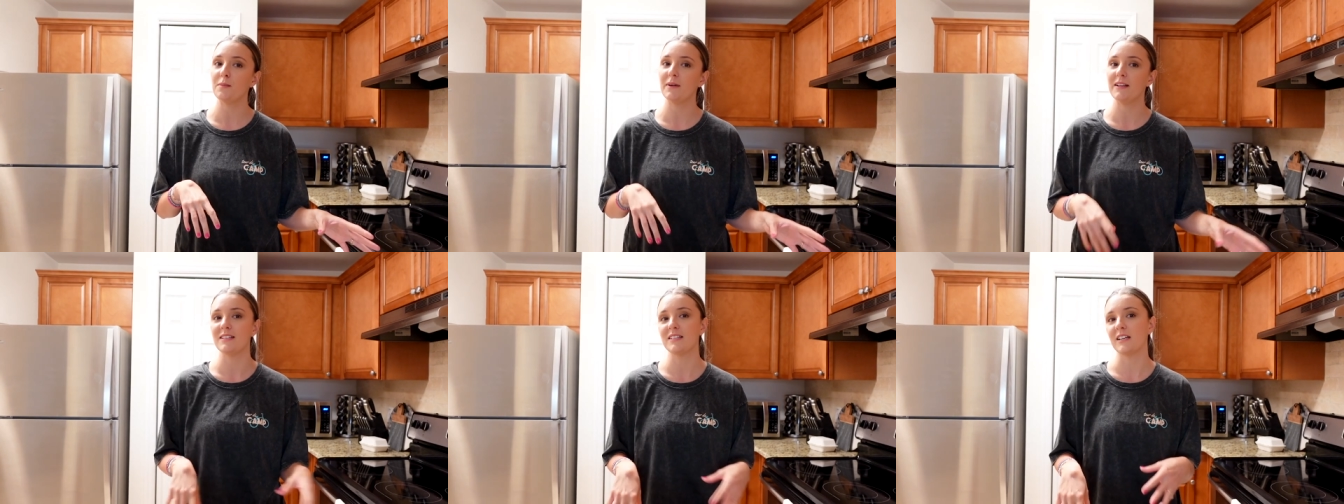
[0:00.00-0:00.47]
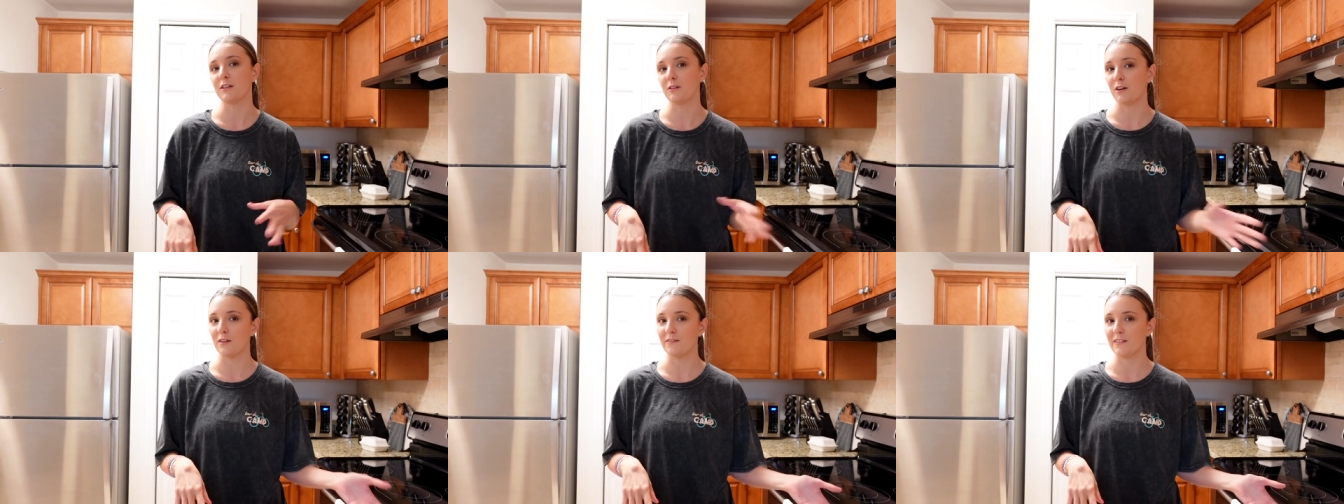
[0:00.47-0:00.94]
but instead of
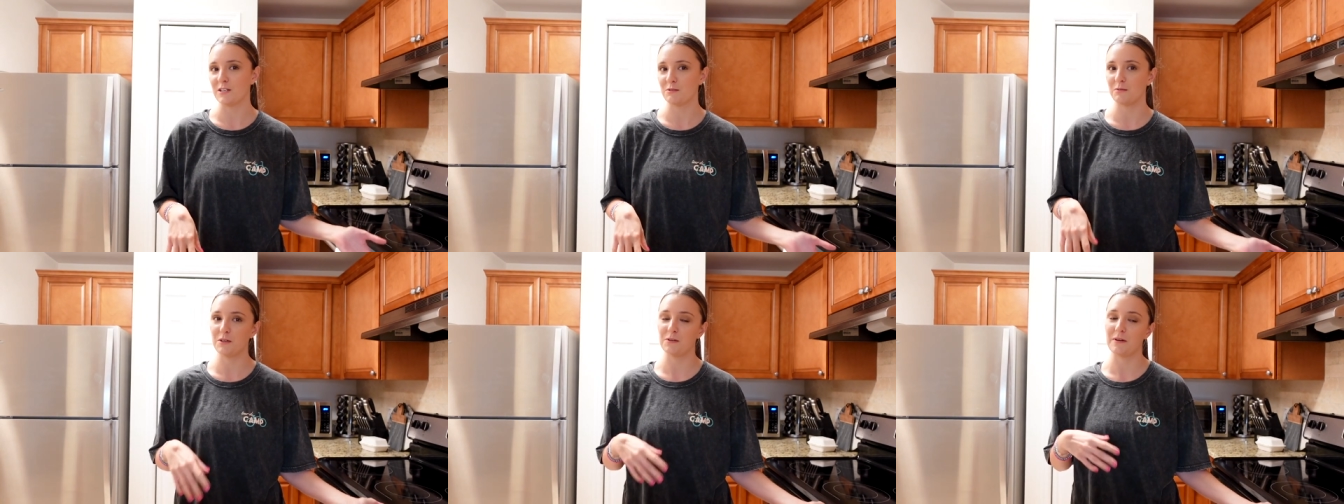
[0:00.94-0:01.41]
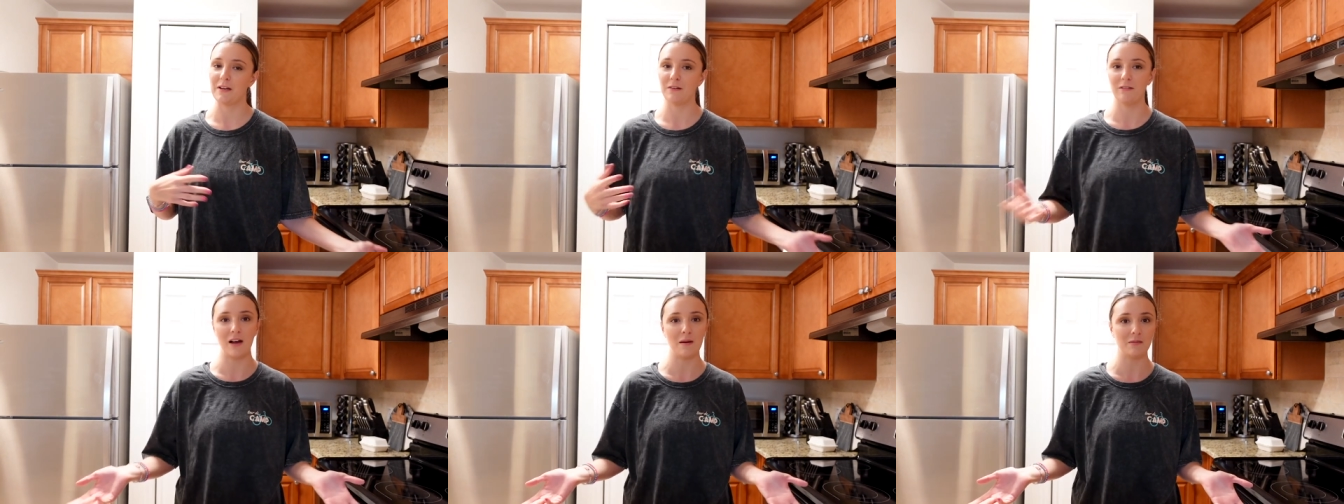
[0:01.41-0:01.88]
crawfish, we're doing
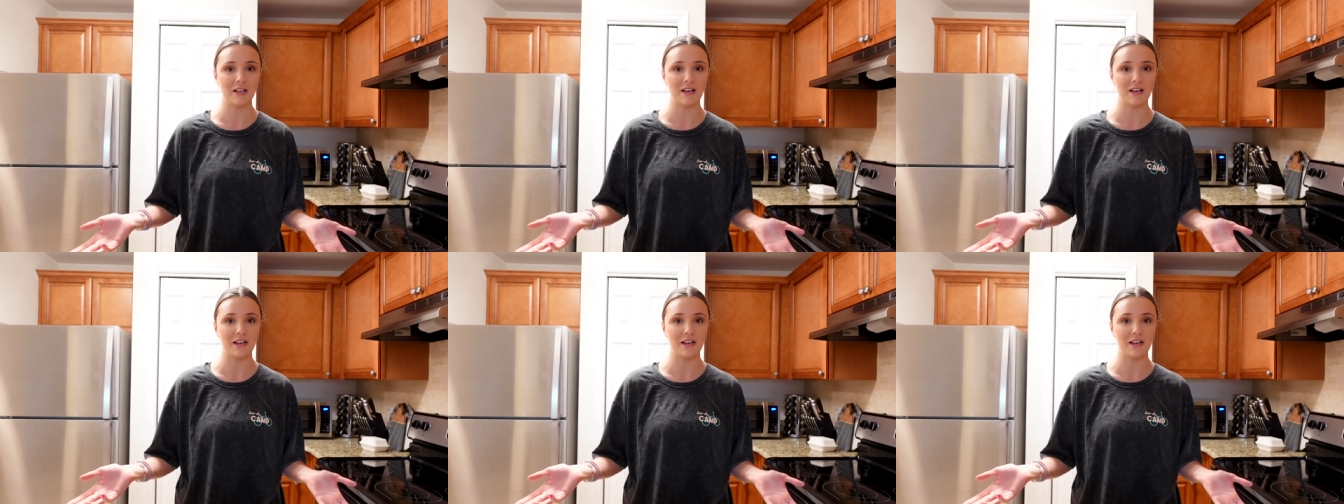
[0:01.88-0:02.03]
crab